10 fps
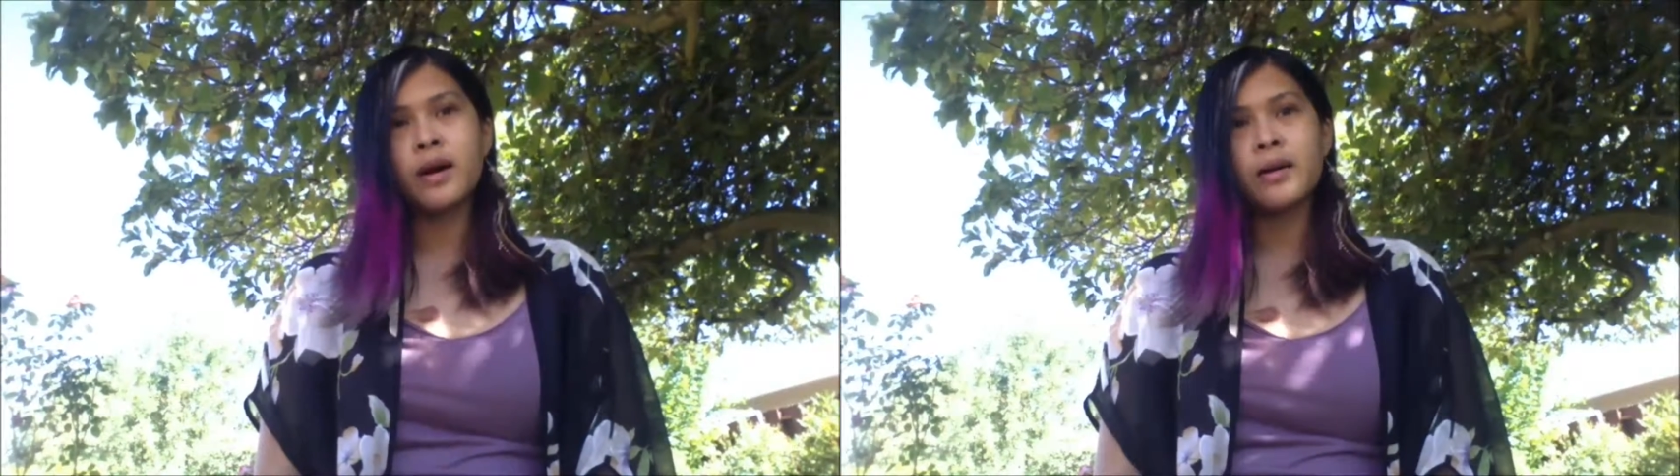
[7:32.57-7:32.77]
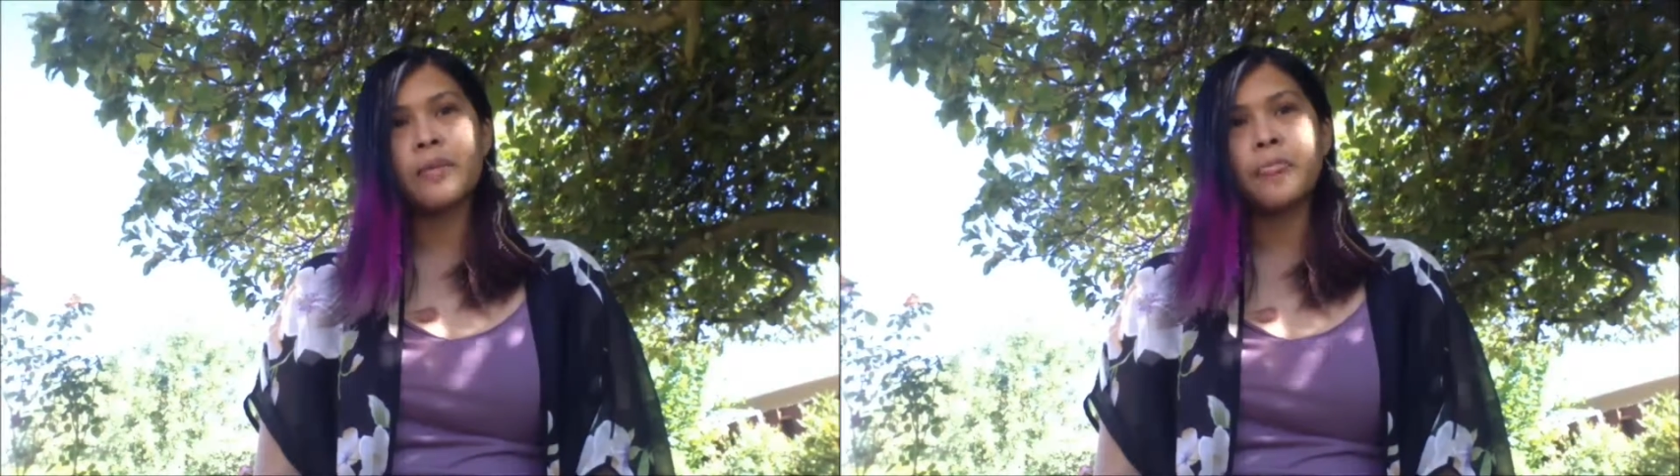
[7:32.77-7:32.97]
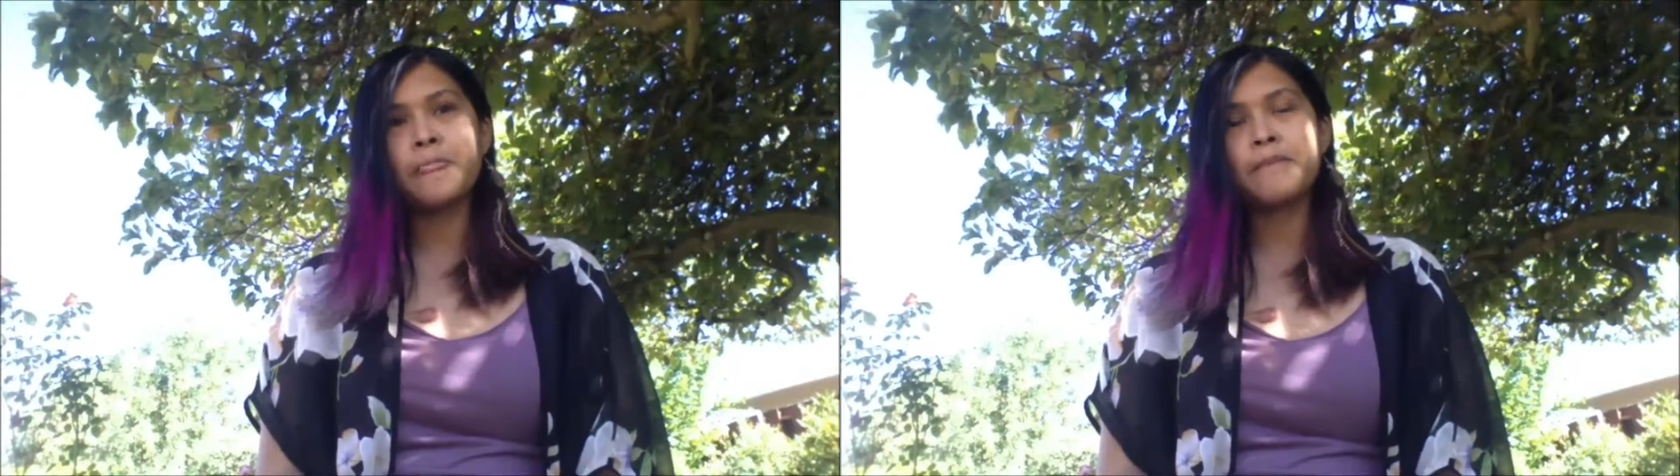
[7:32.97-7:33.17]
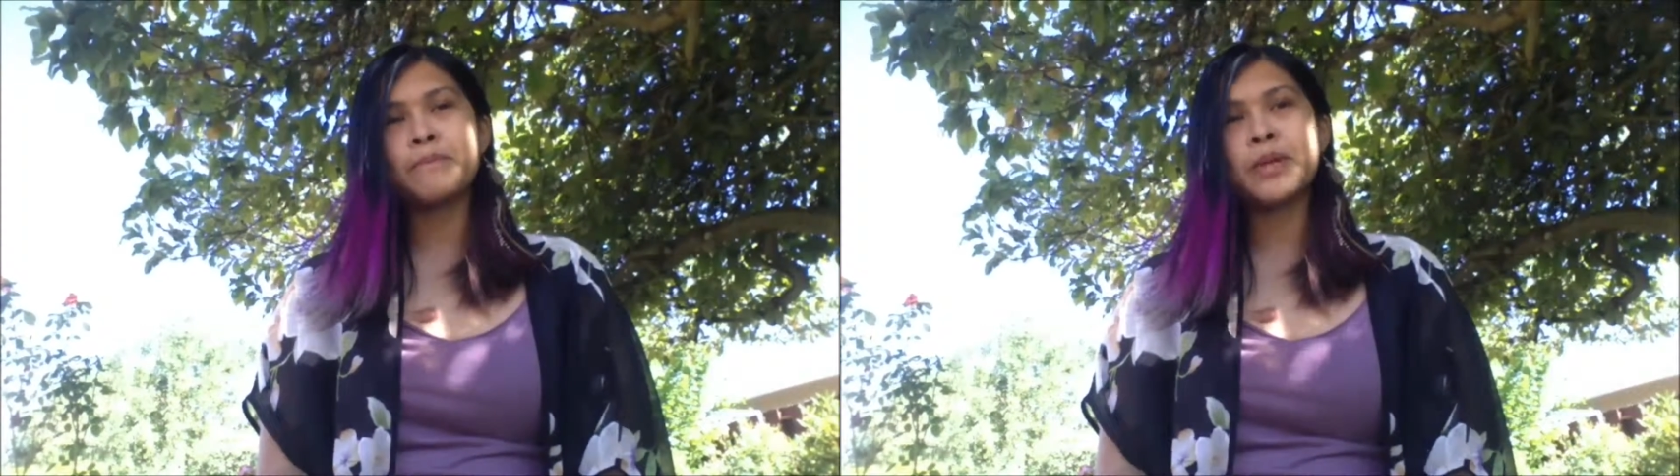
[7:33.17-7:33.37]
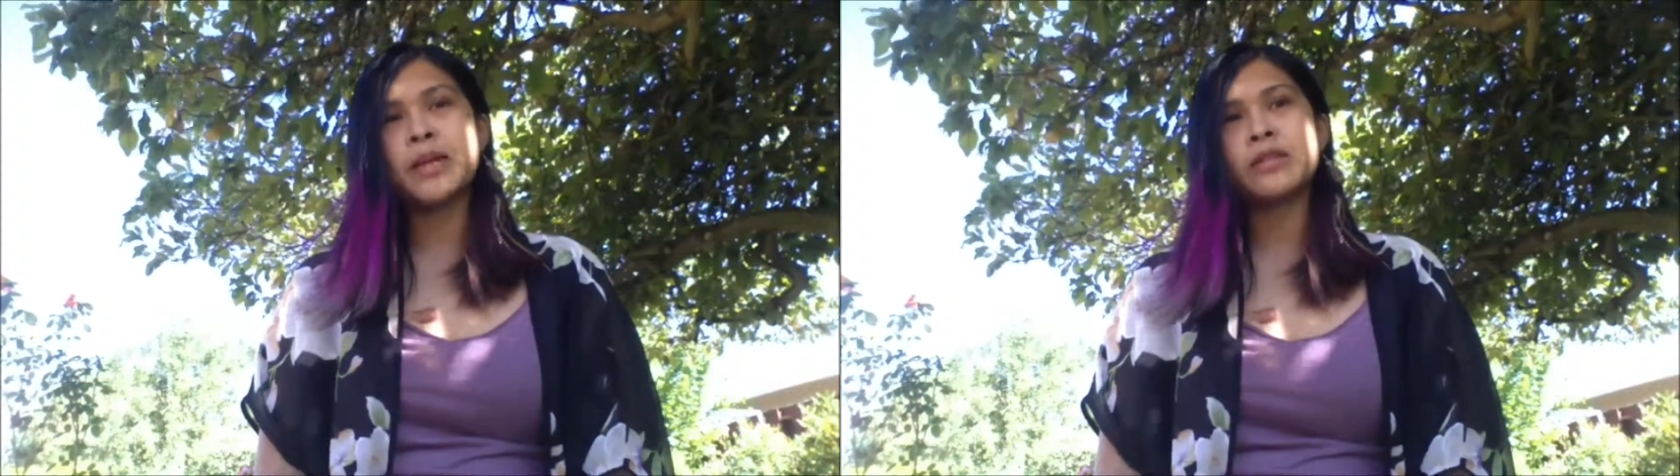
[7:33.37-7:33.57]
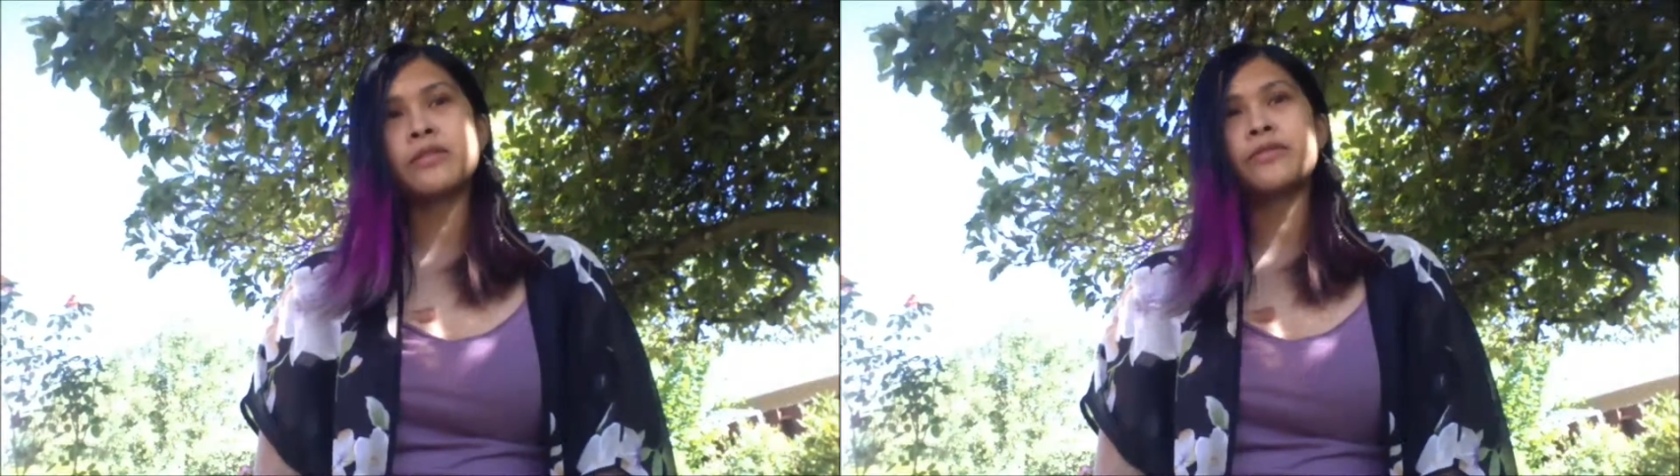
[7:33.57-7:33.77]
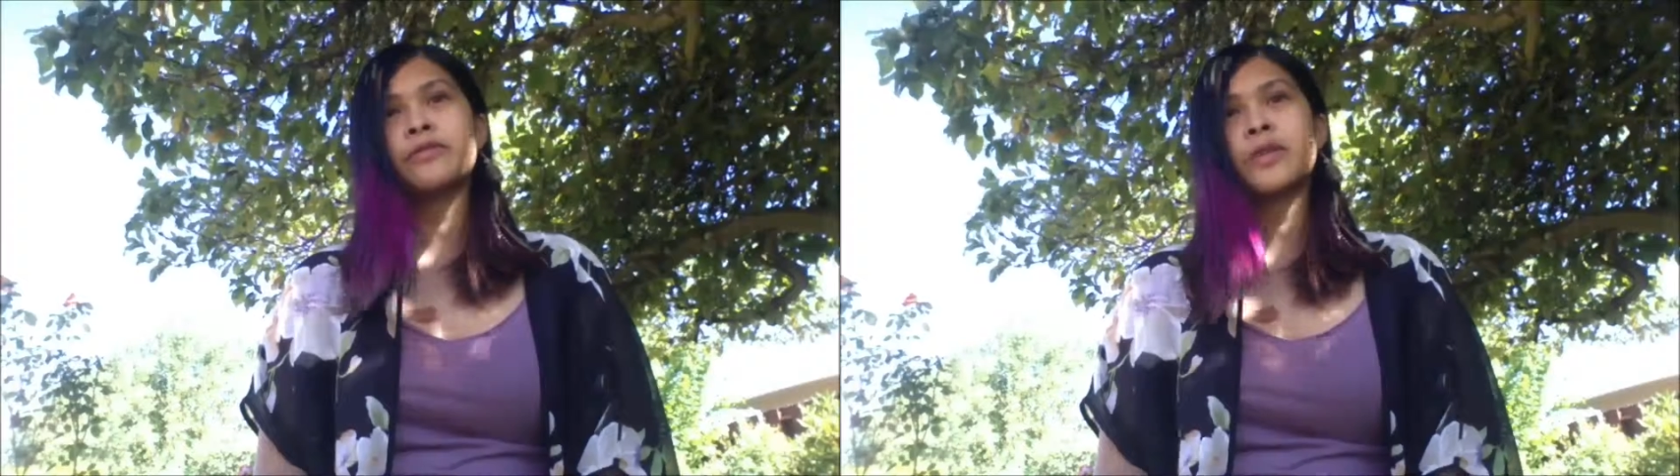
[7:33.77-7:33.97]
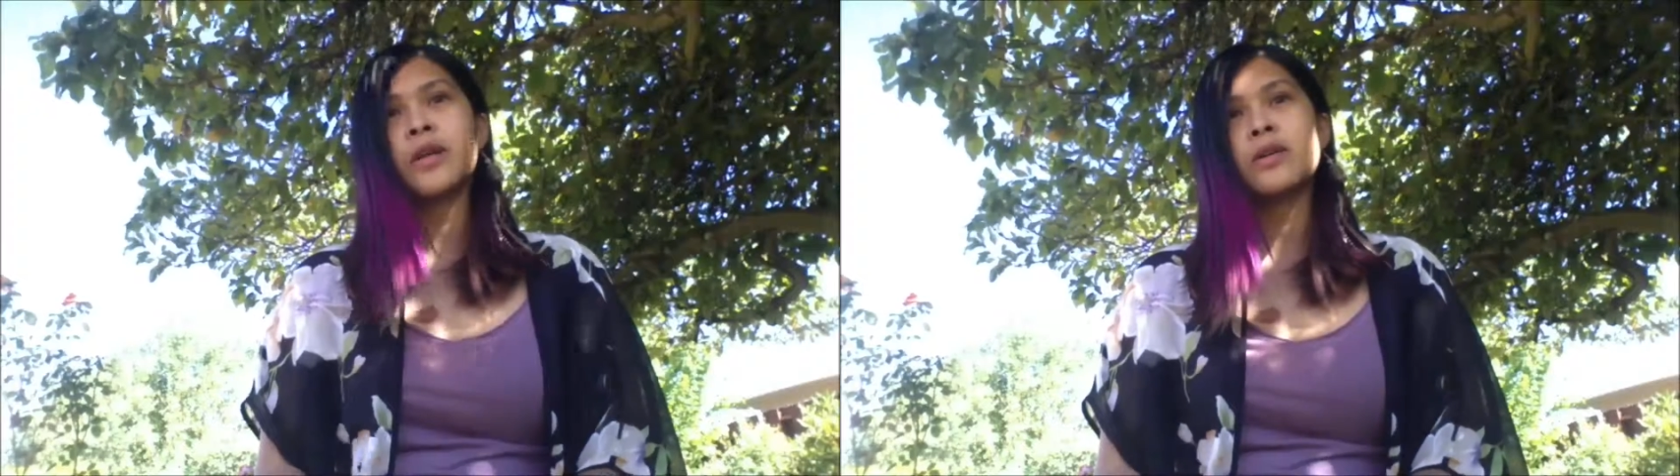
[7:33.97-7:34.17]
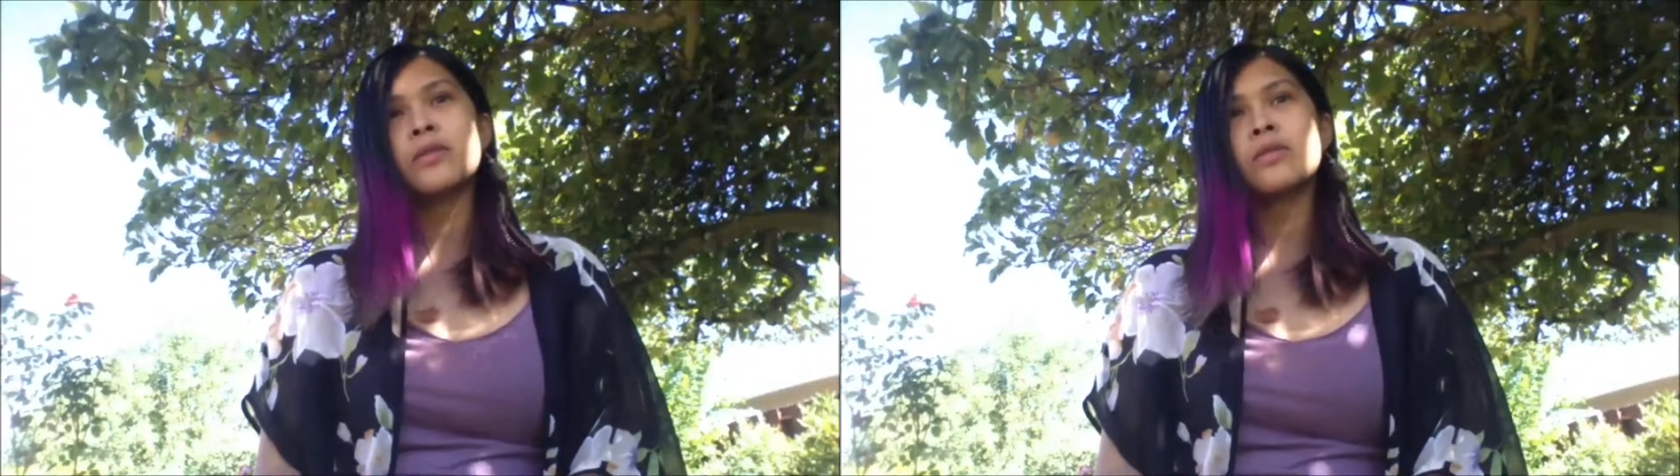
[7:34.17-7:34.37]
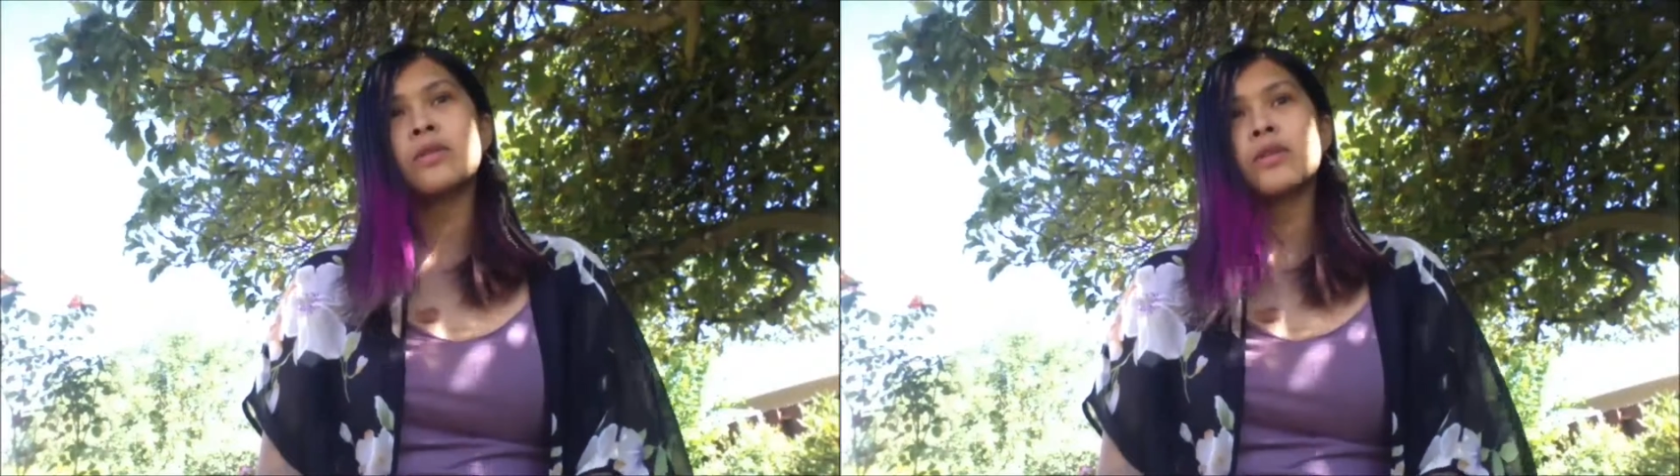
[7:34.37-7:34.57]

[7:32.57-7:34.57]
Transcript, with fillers: um, being in the flow,